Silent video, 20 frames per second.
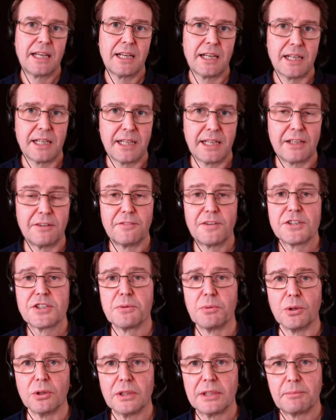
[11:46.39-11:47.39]
uh,
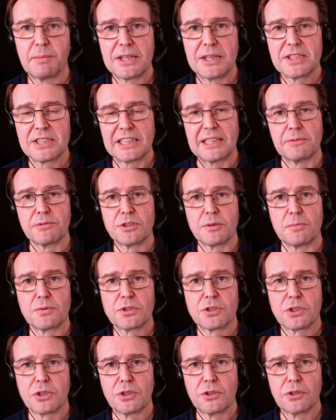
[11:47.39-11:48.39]
invisible, basically it was
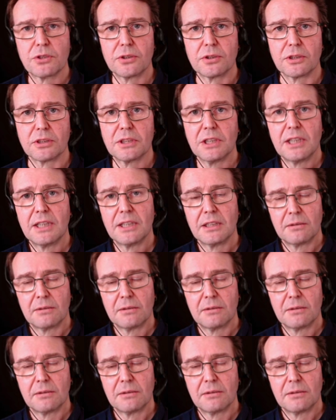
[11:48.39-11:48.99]
obscured,